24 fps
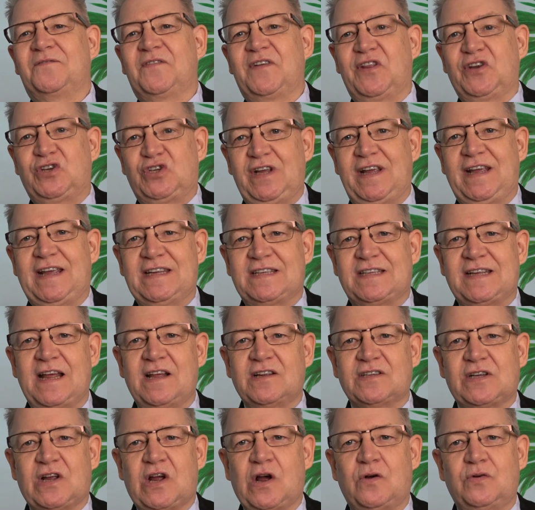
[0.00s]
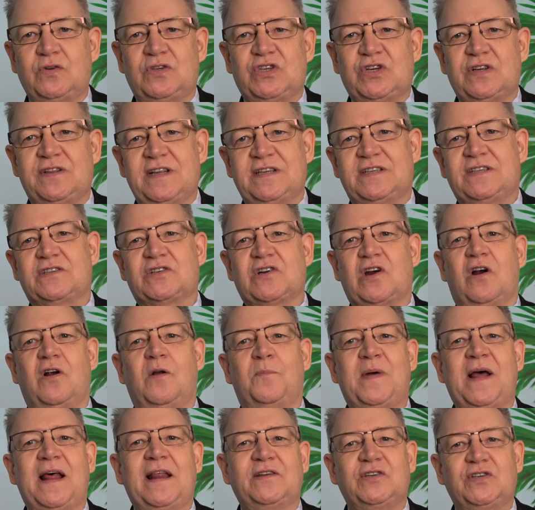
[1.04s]
For the Cheeky Sales Coach, this is Carl
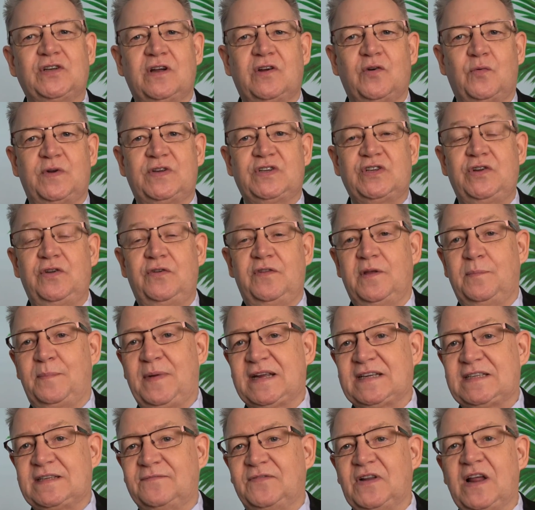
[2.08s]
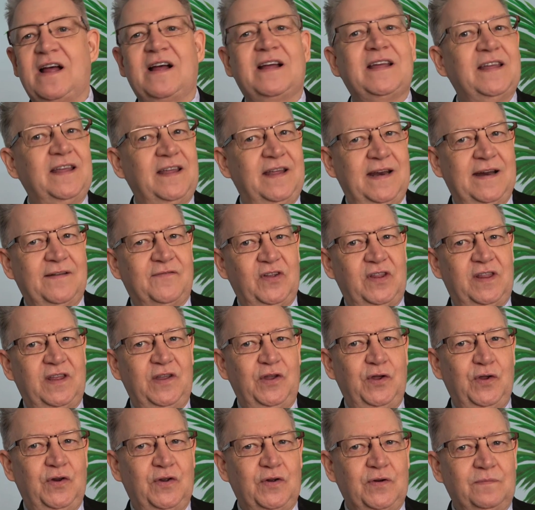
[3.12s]
Polachuk wishing you the best of luck in everything
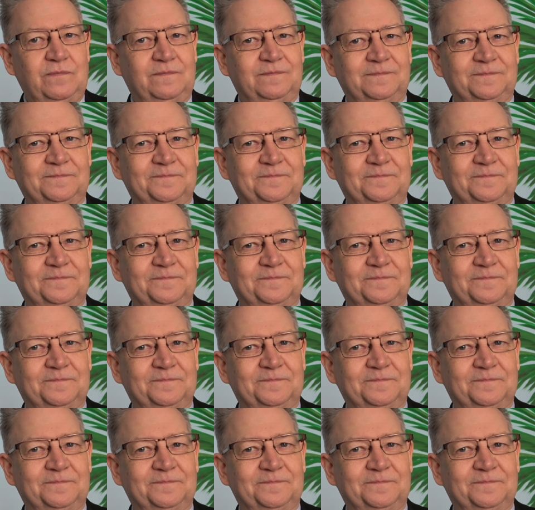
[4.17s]
you do.